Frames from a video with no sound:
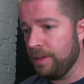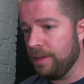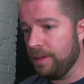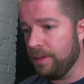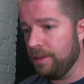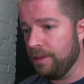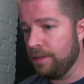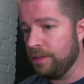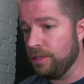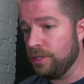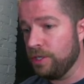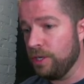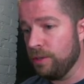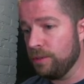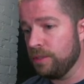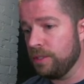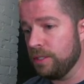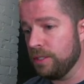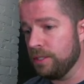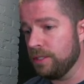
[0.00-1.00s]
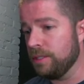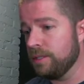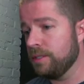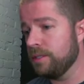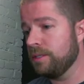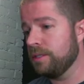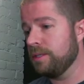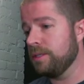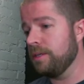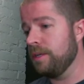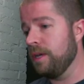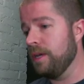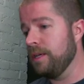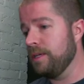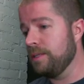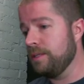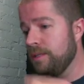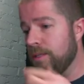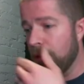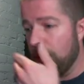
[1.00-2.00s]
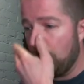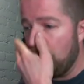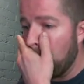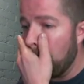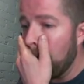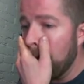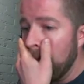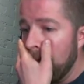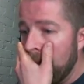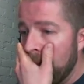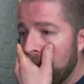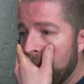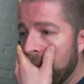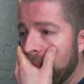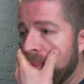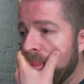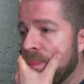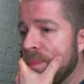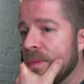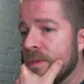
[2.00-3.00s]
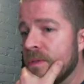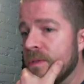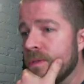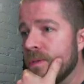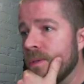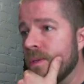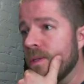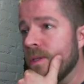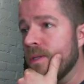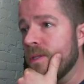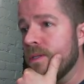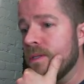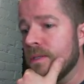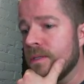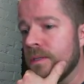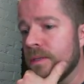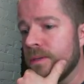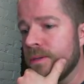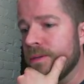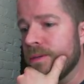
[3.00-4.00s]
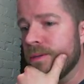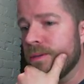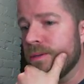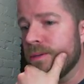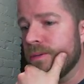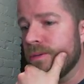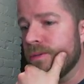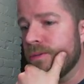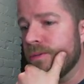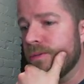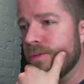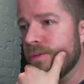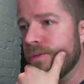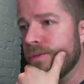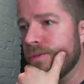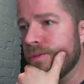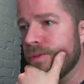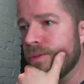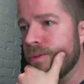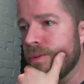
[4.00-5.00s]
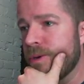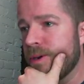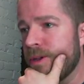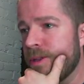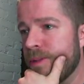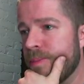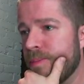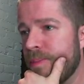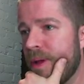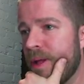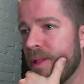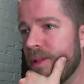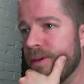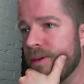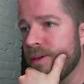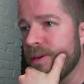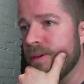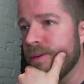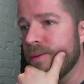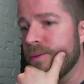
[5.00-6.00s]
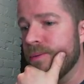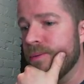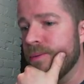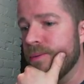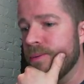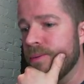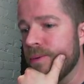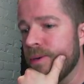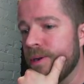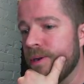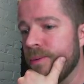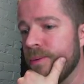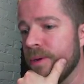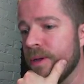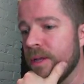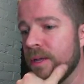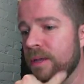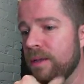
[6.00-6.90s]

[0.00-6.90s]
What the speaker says: the Joust is nice. So let's... Do I want to get the Paladin out right away?